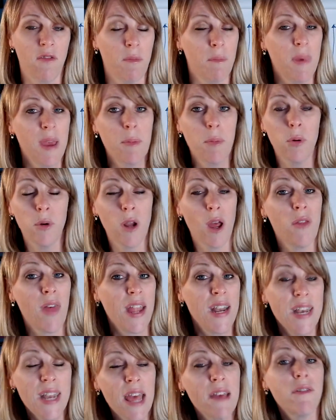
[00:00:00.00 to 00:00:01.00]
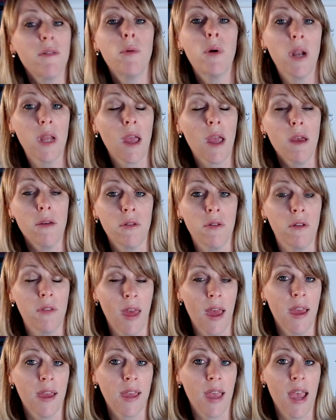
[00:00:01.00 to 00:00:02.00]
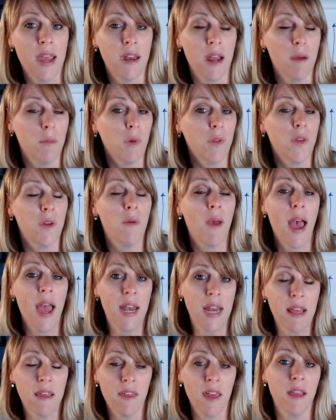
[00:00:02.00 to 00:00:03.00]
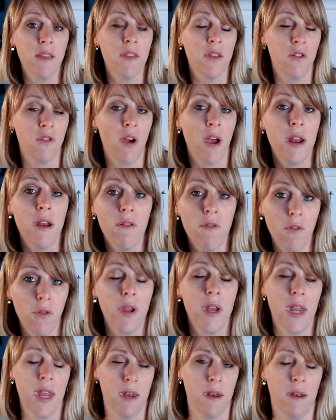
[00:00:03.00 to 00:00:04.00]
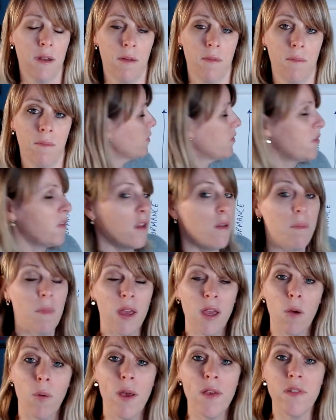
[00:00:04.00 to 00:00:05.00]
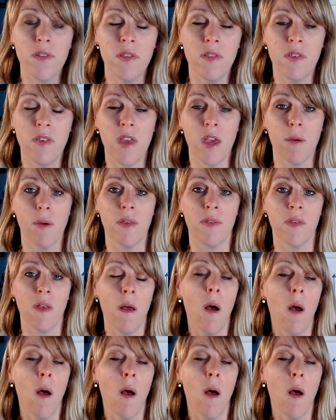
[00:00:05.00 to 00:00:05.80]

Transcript: And people know they never want to go through that again and will do anything to try and avoid it. So my question to you is,